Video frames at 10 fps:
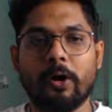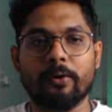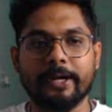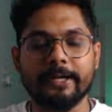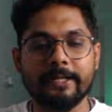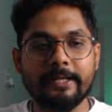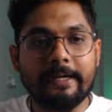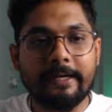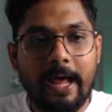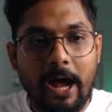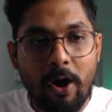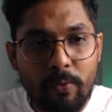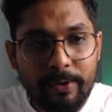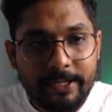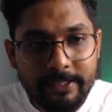Alright,
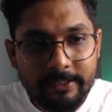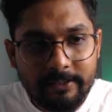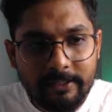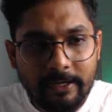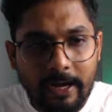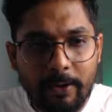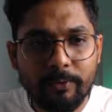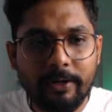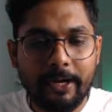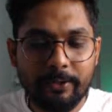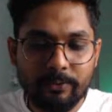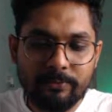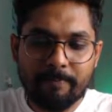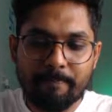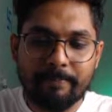now here I would like
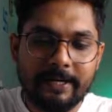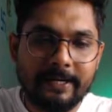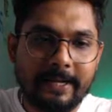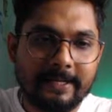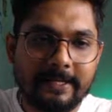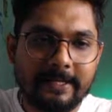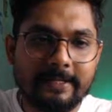to print x